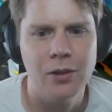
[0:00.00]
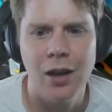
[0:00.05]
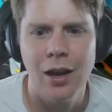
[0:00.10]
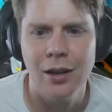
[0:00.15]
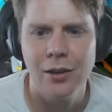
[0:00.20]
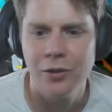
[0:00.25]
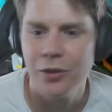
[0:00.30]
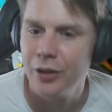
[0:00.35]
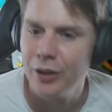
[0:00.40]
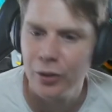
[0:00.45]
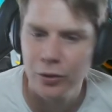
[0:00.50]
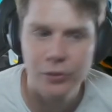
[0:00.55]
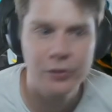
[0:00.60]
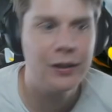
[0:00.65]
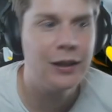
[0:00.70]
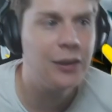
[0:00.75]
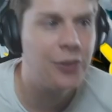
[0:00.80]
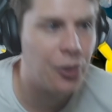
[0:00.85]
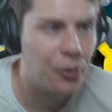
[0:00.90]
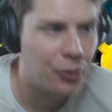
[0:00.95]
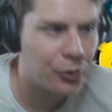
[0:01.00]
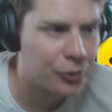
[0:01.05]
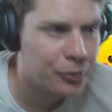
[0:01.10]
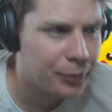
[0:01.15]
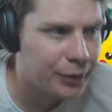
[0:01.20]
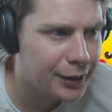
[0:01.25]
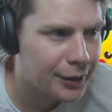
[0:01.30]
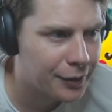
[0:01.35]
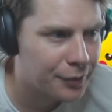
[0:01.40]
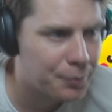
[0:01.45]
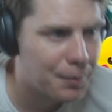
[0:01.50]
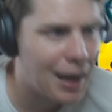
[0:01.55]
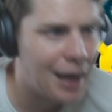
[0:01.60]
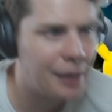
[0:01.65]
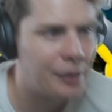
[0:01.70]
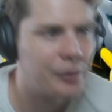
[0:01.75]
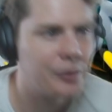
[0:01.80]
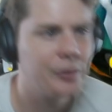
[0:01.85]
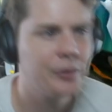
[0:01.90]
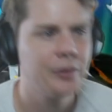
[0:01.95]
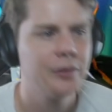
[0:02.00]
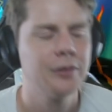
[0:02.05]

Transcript: Janil did go on to win this match.